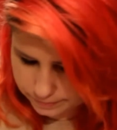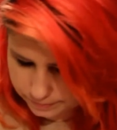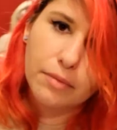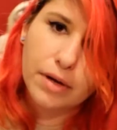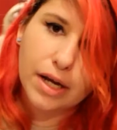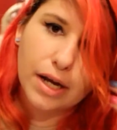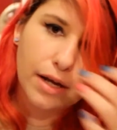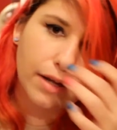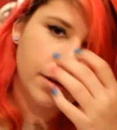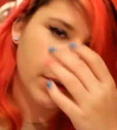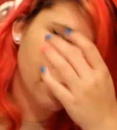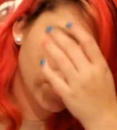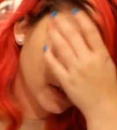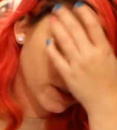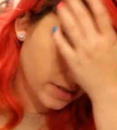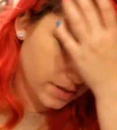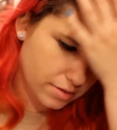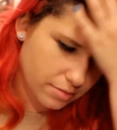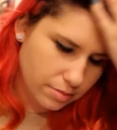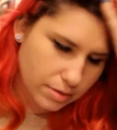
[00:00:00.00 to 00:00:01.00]
Man,
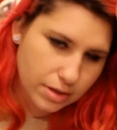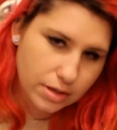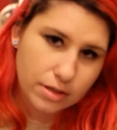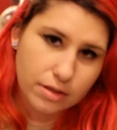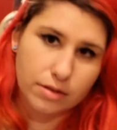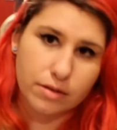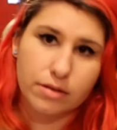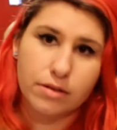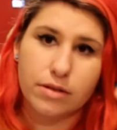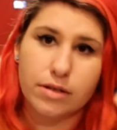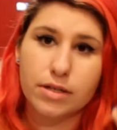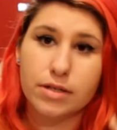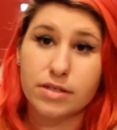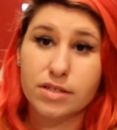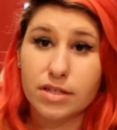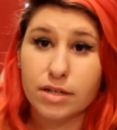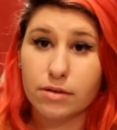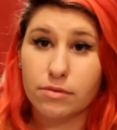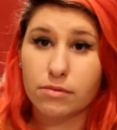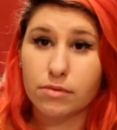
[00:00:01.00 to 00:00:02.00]
this is when the
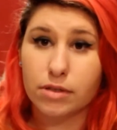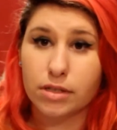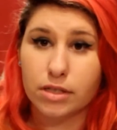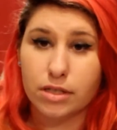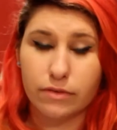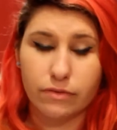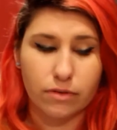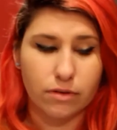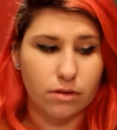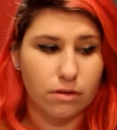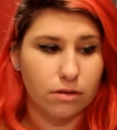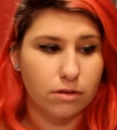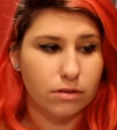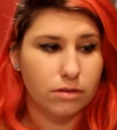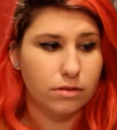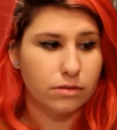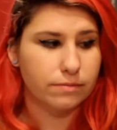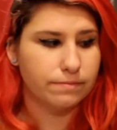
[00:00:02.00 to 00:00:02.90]
things get really difficult.